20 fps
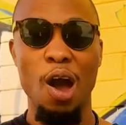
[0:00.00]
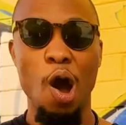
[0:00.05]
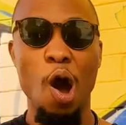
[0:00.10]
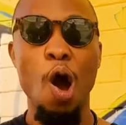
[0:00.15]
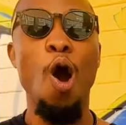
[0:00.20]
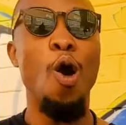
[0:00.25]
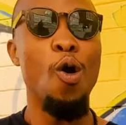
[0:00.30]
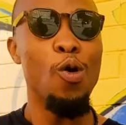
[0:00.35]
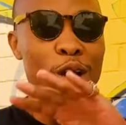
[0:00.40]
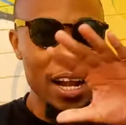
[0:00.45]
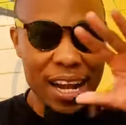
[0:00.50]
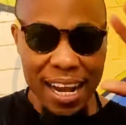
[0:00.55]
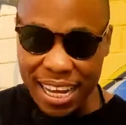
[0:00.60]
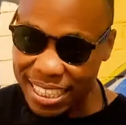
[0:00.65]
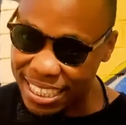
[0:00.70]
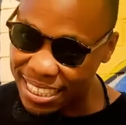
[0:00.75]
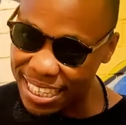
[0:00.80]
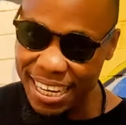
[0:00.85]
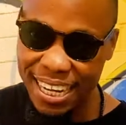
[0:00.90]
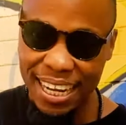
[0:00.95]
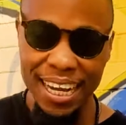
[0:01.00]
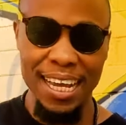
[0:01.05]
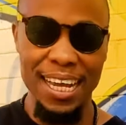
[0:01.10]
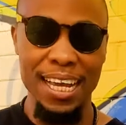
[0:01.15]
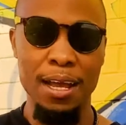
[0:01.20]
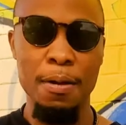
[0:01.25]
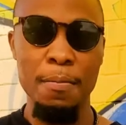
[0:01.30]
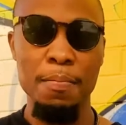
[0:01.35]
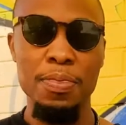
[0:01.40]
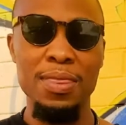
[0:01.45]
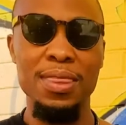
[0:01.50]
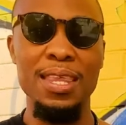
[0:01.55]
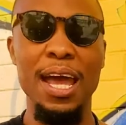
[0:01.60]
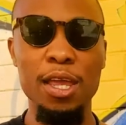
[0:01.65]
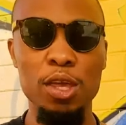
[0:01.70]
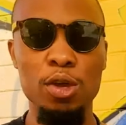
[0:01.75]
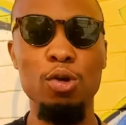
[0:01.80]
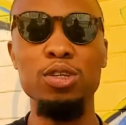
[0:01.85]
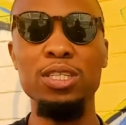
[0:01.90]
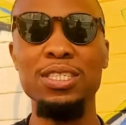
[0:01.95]
holistically,
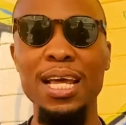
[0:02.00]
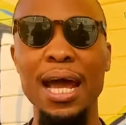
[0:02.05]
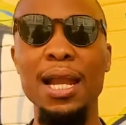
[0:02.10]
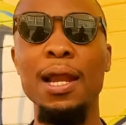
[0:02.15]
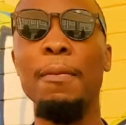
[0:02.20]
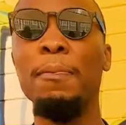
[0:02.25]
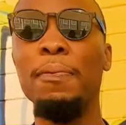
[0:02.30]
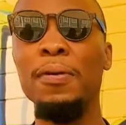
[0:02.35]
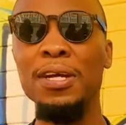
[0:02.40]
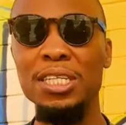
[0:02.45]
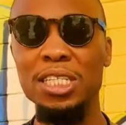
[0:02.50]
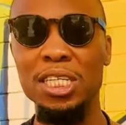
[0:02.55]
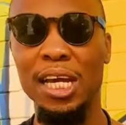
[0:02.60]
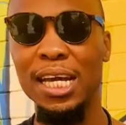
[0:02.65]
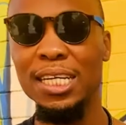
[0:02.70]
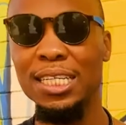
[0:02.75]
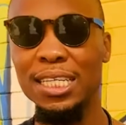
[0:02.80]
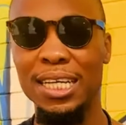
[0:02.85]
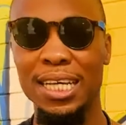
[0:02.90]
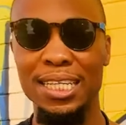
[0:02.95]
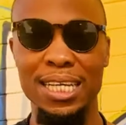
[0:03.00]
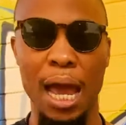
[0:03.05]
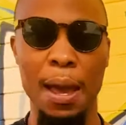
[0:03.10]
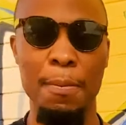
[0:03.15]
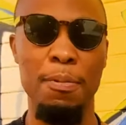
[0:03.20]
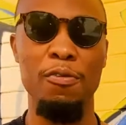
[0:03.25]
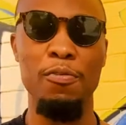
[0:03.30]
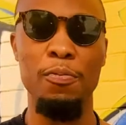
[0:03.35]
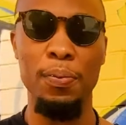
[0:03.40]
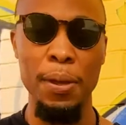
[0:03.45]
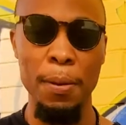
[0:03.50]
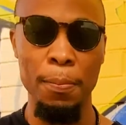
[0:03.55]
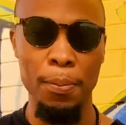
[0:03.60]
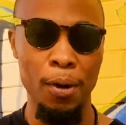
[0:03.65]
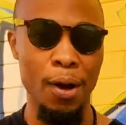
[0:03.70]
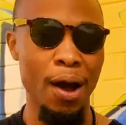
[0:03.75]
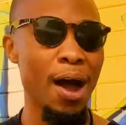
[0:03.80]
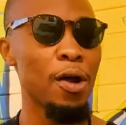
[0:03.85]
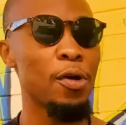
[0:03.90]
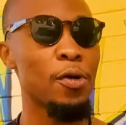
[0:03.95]
then you'll start appreciating the type of
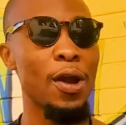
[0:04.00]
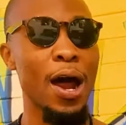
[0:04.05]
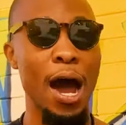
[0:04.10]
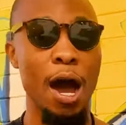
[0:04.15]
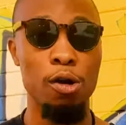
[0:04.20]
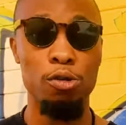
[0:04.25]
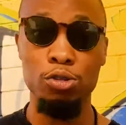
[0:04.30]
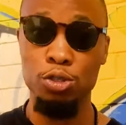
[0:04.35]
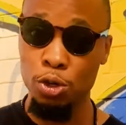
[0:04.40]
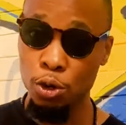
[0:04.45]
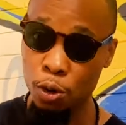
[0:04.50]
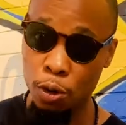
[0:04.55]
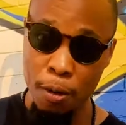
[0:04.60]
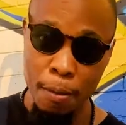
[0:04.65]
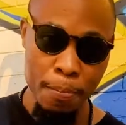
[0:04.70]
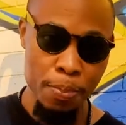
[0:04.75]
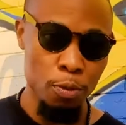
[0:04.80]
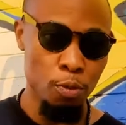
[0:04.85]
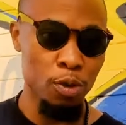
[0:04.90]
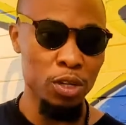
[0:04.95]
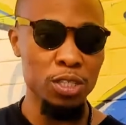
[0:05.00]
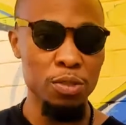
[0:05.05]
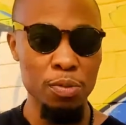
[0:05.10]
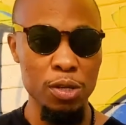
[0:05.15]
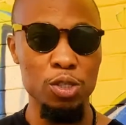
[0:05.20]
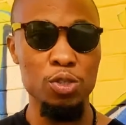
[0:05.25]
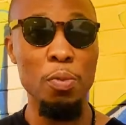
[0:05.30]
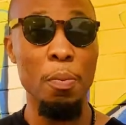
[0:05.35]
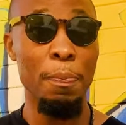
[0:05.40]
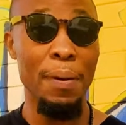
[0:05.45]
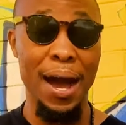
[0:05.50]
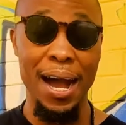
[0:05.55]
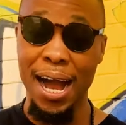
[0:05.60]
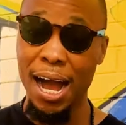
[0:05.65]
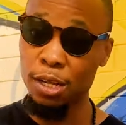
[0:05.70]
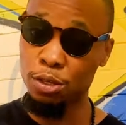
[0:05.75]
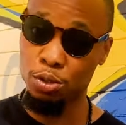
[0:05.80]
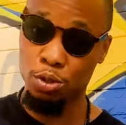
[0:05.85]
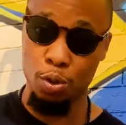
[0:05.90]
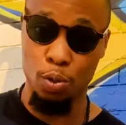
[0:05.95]
people around you, which means
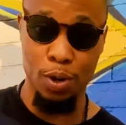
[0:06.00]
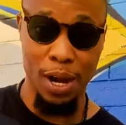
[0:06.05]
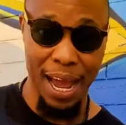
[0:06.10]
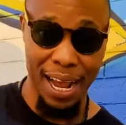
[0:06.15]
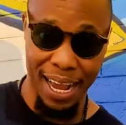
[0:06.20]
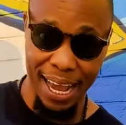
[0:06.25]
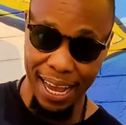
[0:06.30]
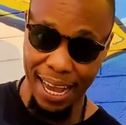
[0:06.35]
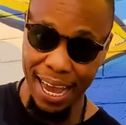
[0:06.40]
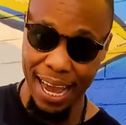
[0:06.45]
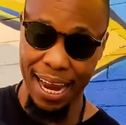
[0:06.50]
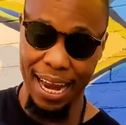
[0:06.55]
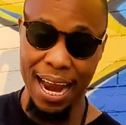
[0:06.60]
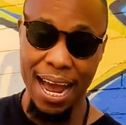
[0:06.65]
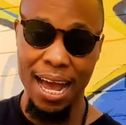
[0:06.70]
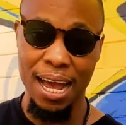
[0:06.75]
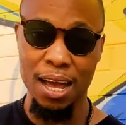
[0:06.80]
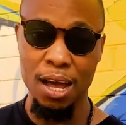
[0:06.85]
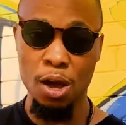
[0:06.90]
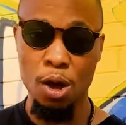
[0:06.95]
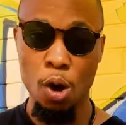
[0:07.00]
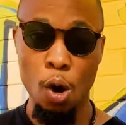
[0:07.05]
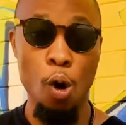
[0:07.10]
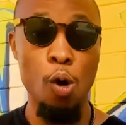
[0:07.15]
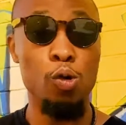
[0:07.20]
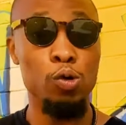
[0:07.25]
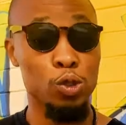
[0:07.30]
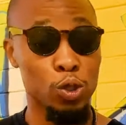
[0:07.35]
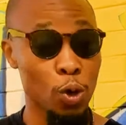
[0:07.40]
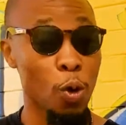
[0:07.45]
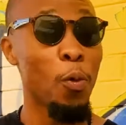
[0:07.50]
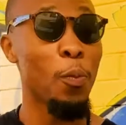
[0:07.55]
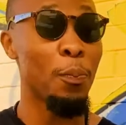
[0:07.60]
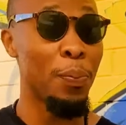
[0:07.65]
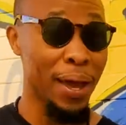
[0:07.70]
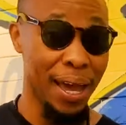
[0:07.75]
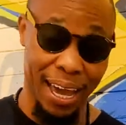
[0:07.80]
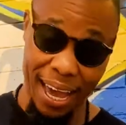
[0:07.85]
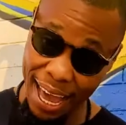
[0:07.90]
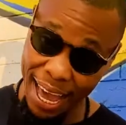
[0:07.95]
umphakathi uzonakekela or
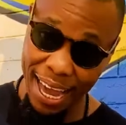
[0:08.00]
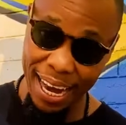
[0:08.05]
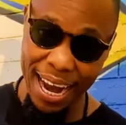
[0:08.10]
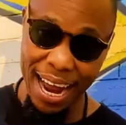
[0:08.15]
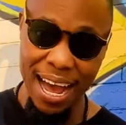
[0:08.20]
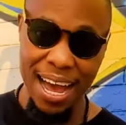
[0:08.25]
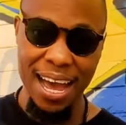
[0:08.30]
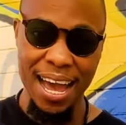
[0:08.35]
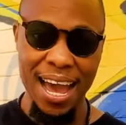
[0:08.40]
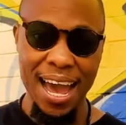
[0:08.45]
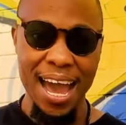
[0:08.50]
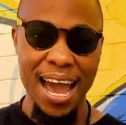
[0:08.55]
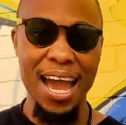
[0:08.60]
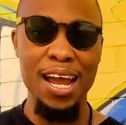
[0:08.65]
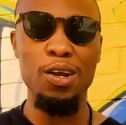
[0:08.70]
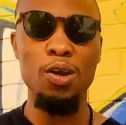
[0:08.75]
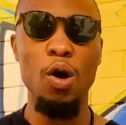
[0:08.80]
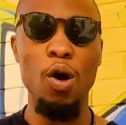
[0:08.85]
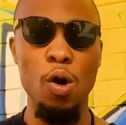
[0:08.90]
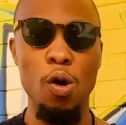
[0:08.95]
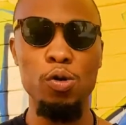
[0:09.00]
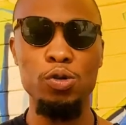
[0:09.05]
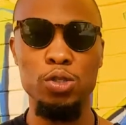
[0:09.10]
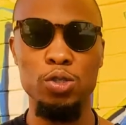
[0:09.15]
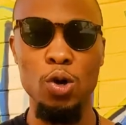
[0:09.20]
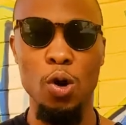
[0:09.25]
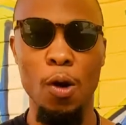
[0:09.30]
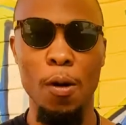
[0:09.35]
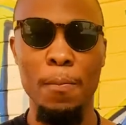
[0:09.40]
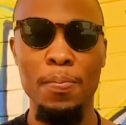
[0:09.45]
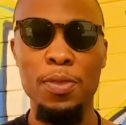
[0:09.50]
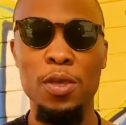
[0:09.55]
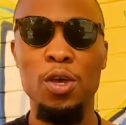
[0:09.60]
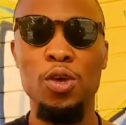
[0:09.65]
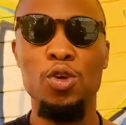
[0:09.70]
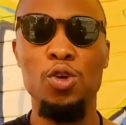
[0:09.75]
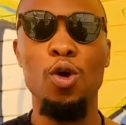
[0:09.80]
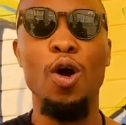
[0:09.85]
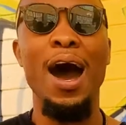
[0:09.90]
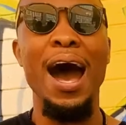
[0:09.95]
uzobhekela, and also
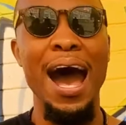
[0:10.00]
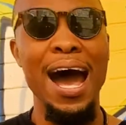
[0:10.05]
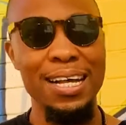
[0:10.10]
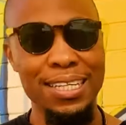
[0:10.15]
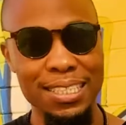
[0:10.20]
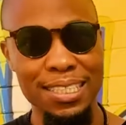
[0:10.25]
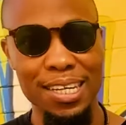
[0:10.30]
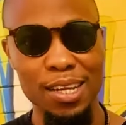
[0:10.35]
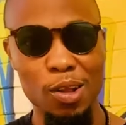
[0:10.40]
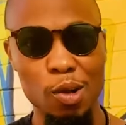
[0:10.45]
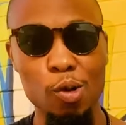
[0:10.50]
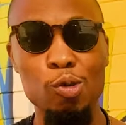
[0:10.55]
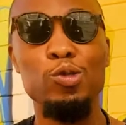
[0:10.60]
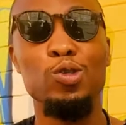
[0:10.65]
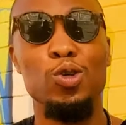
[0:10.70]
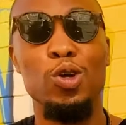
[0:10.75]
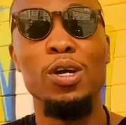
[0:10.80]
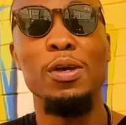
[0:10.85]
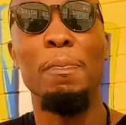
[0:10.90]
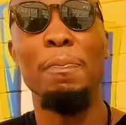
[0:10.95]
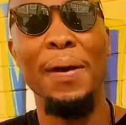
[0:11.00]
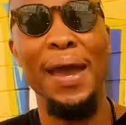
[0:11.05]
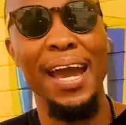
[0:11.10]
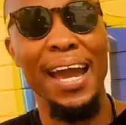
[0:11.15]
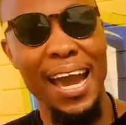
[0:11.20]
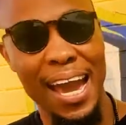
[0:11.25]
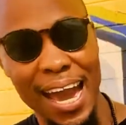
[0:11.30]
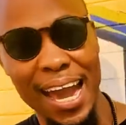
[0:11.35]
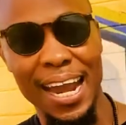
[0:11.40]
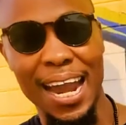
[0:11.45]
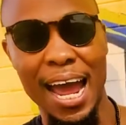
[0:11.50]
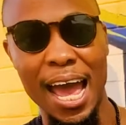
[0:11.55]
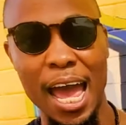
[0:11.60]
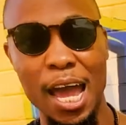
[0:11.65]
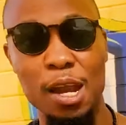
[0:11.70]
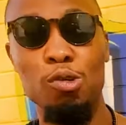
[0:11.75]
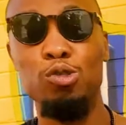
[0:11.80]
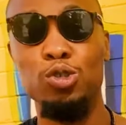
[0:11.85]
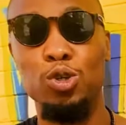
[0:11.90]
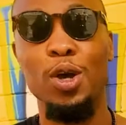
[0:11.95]
your hustle uzoyibhekela
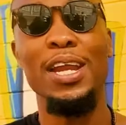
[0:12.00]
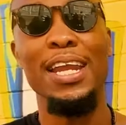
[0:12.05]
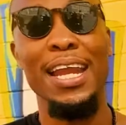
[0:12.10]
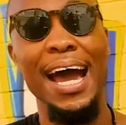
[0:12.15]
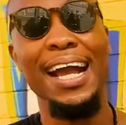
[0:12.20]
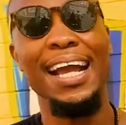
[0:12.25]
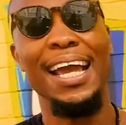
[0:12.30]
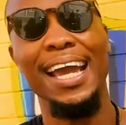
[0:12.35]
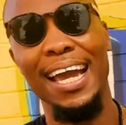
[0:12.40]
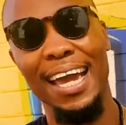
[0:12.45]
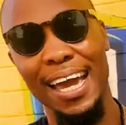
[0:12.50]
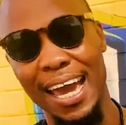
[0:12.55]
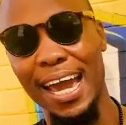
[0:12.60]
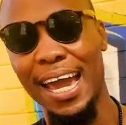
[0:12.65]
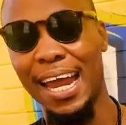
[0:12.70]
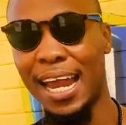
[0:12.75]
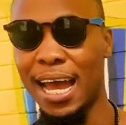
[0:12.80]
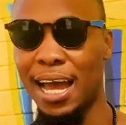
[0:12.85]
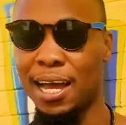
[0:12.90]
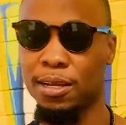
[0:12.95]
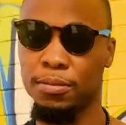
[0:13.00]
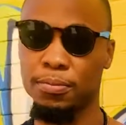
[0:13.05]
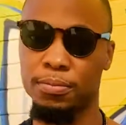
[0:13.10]
and uzoyinakekela.